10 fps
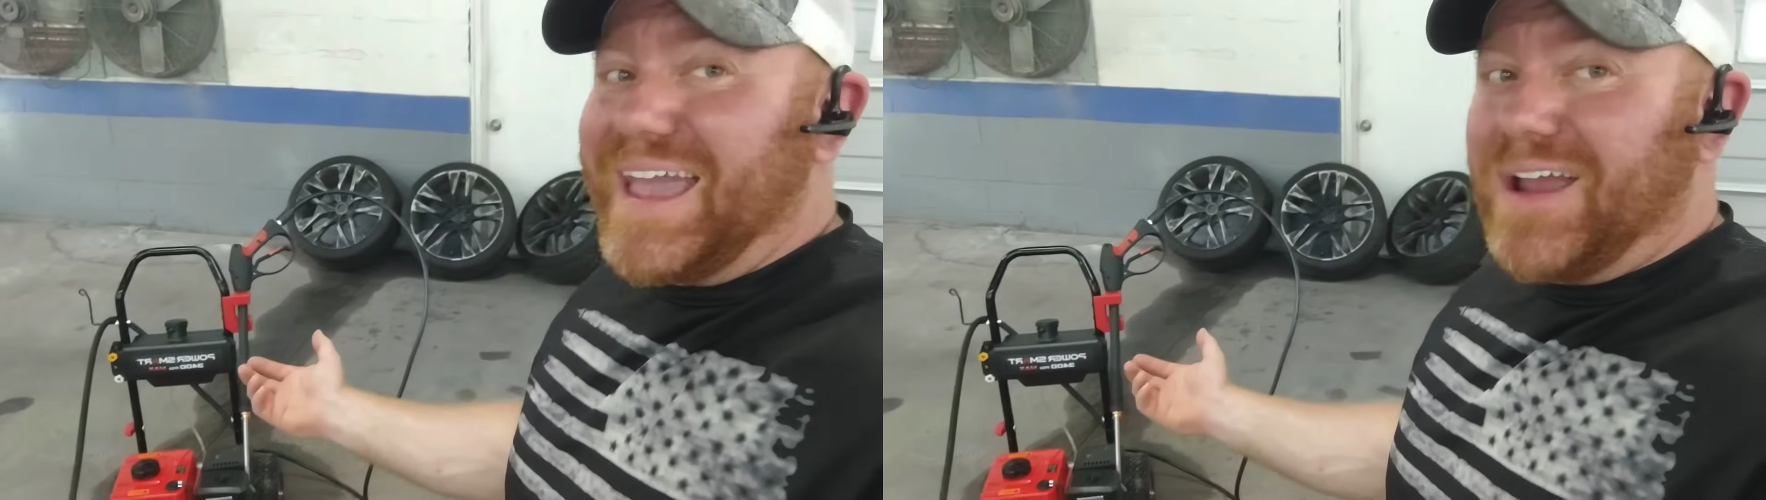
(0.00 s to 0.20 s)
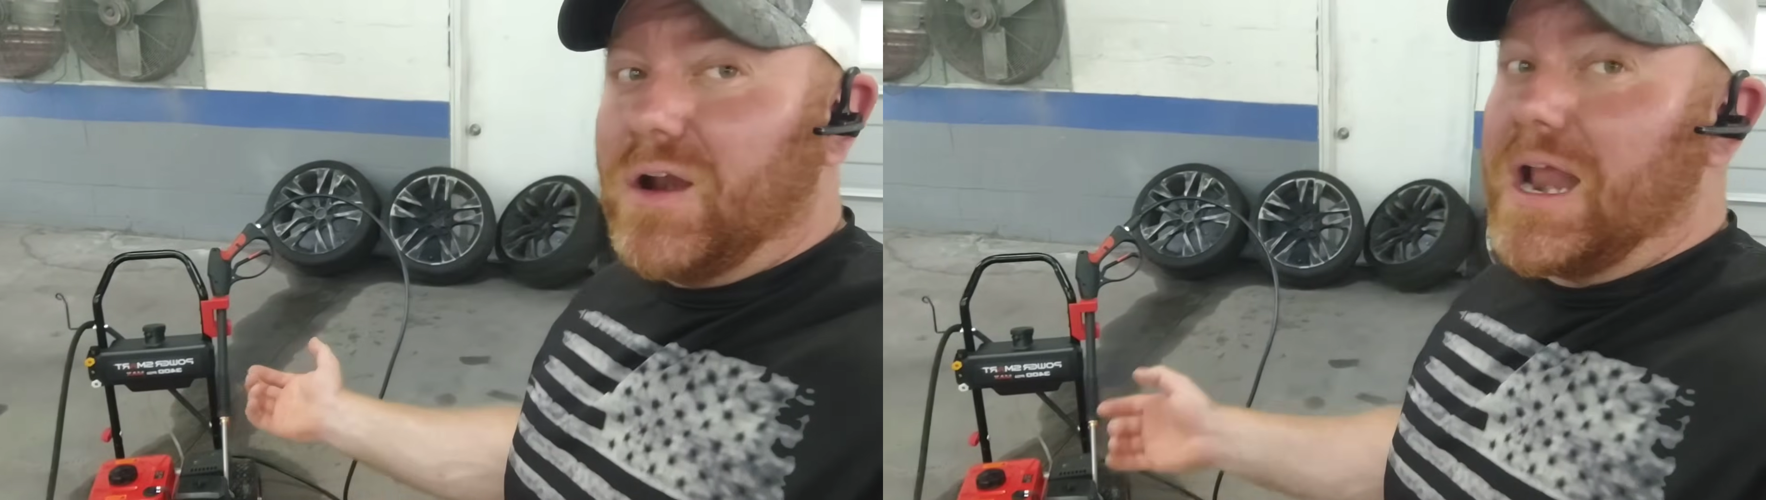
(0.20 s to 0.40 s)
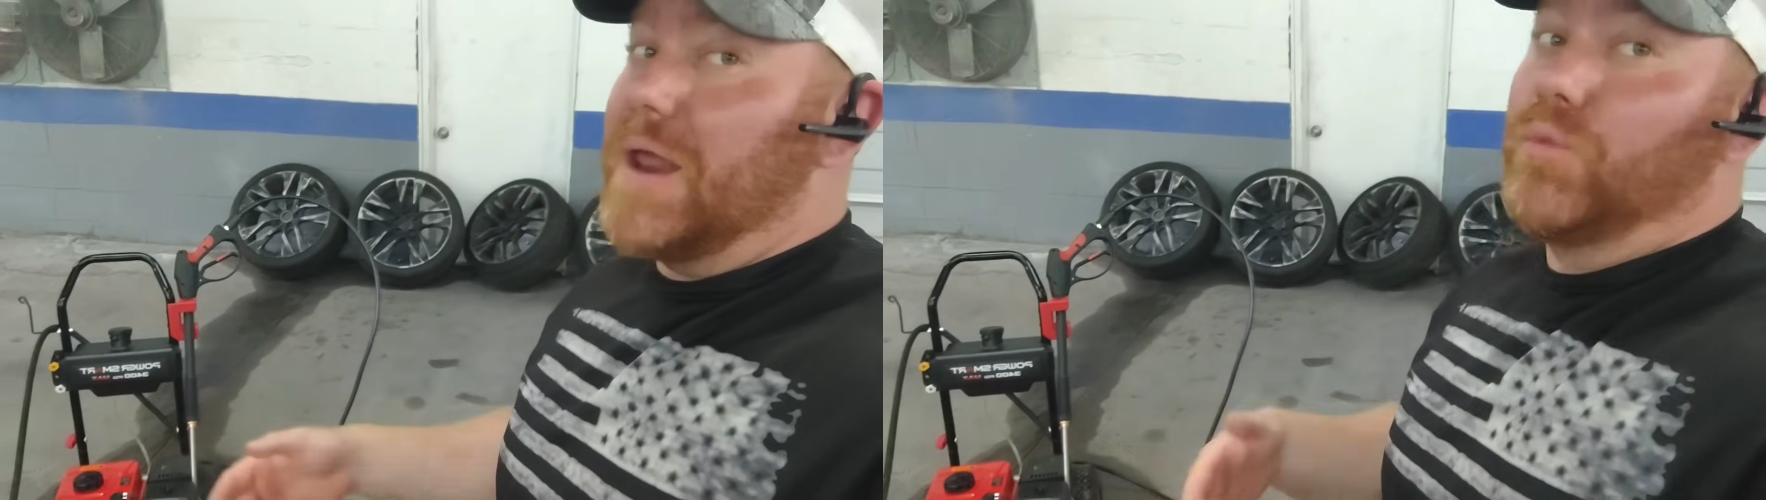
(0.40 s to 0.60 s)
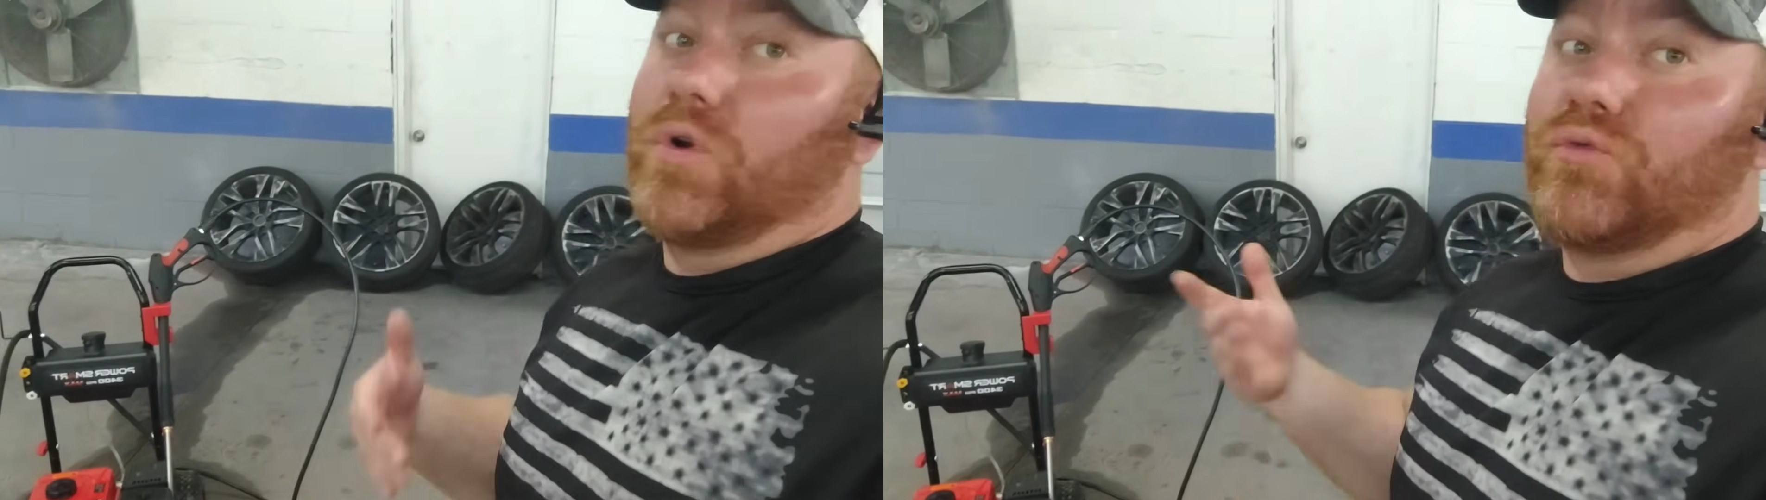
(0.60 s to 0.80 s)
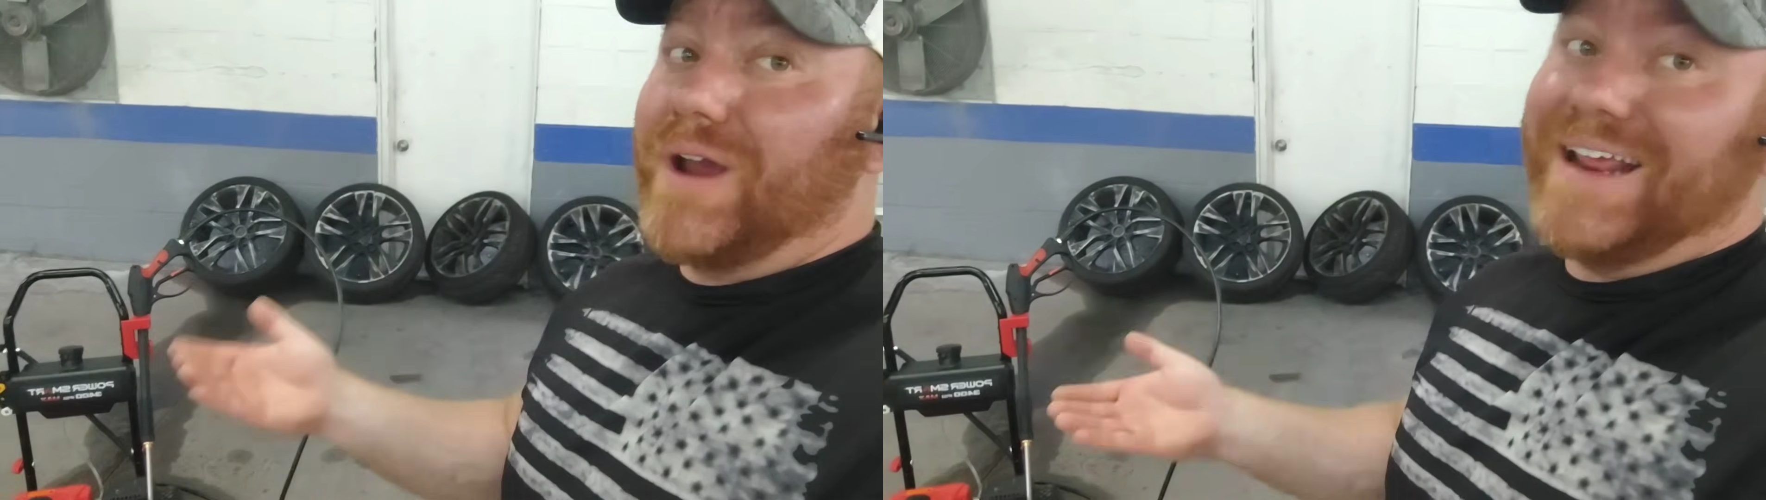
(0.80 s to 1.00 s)
air and
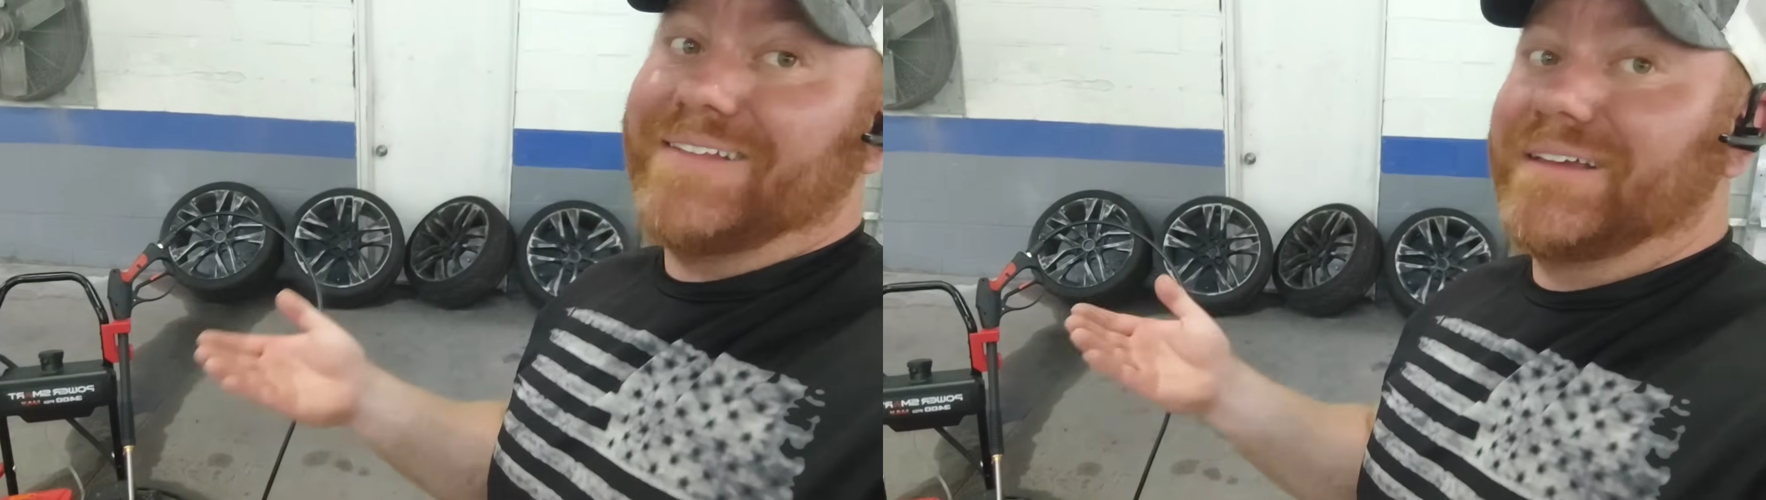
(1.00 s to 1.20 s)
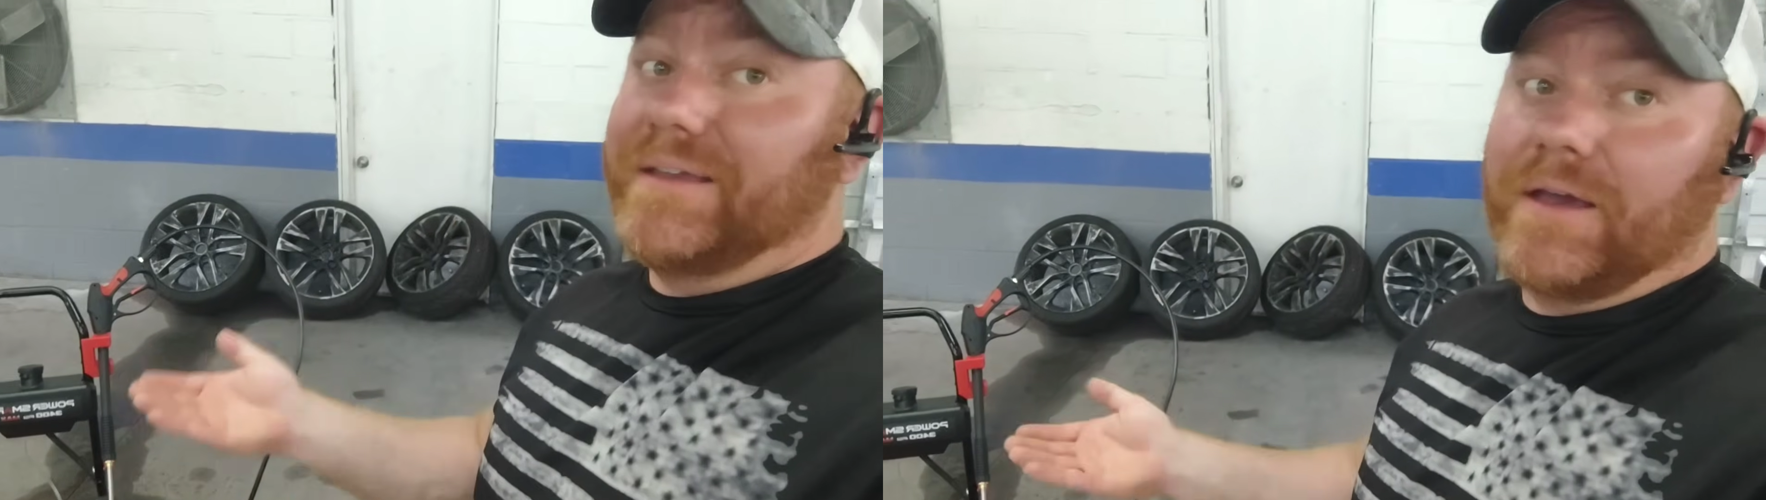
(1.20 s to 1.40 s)
we're ready to